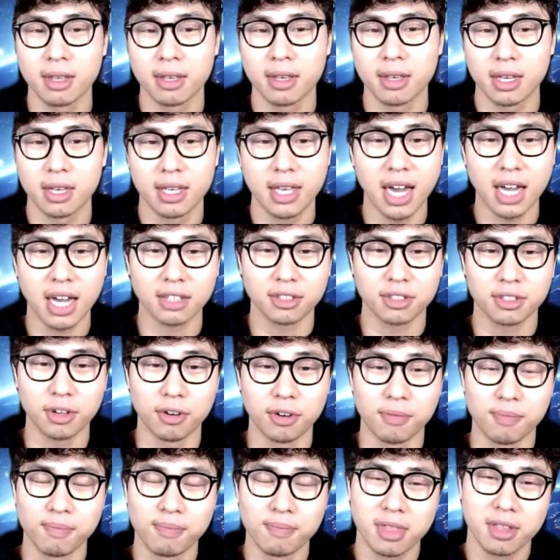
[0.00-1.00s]
Yeah,
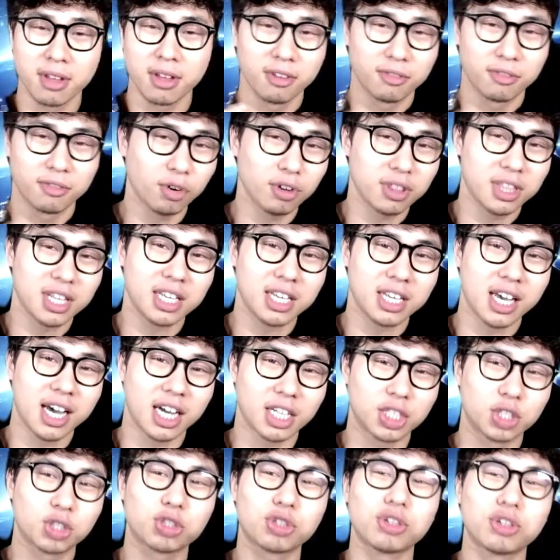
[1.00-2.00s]
so for
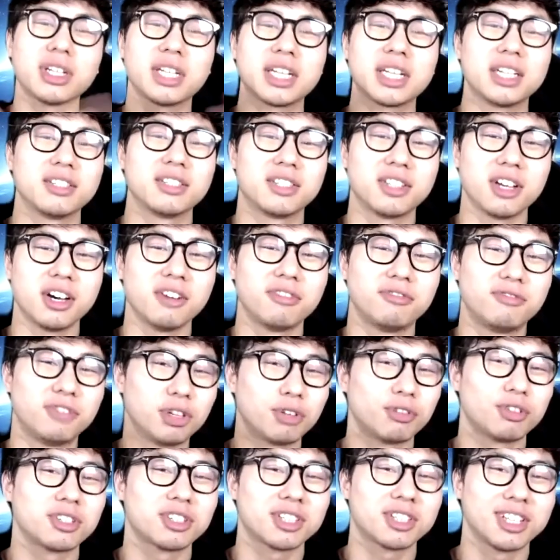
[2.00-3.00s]
the trillions of
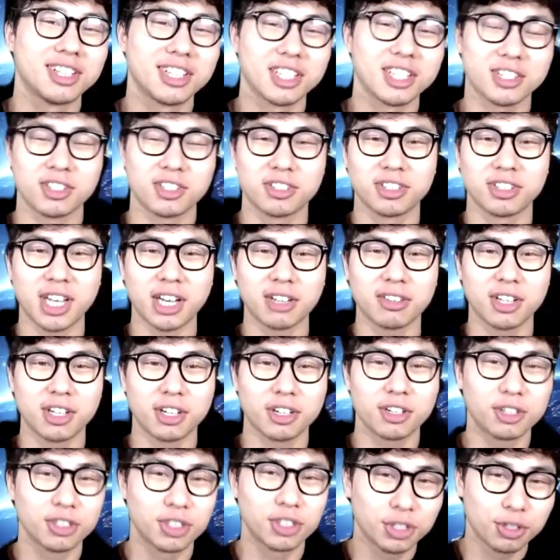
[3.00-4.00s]
viewers and listeners out
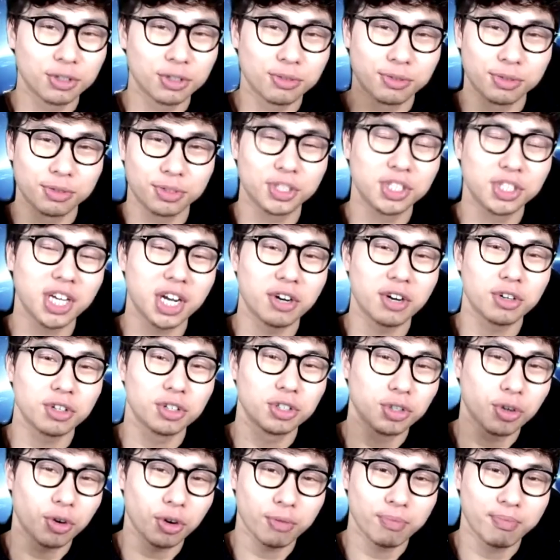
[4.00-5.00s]
there, could you share
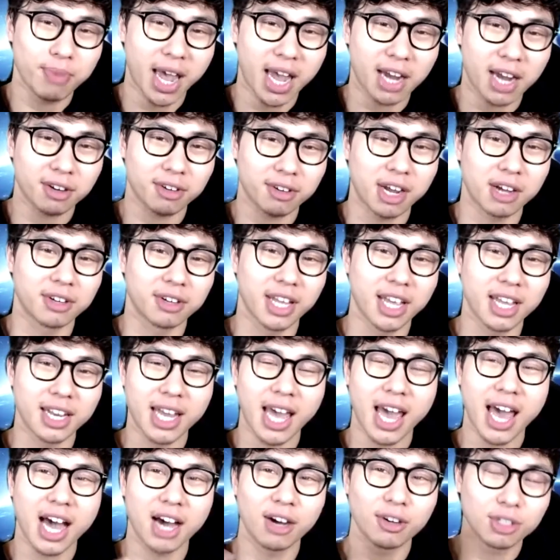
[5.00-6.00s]
your background and
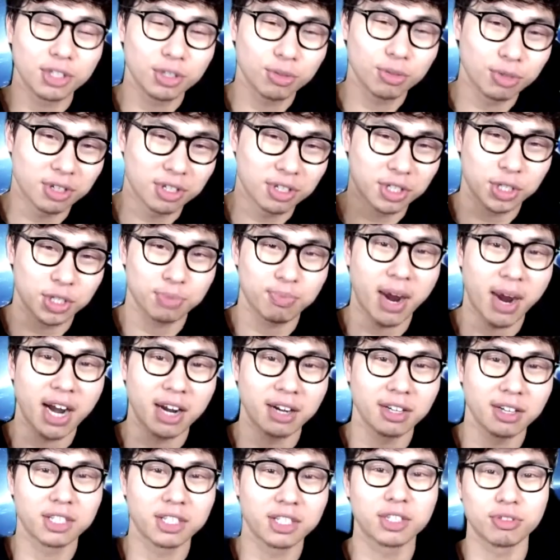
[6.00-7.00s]
how you were
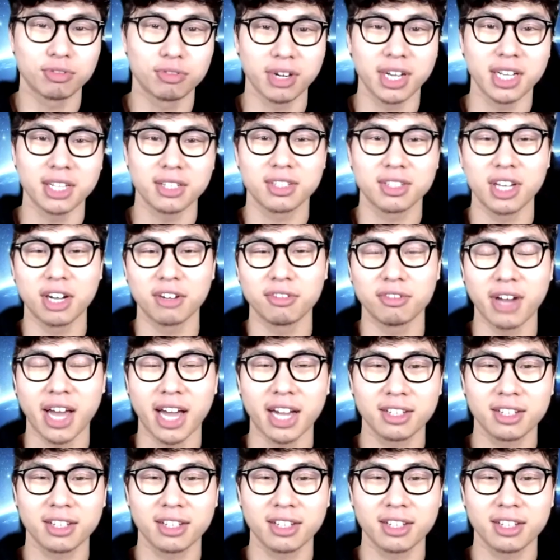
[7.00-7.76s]
inspired to create SelfHacked?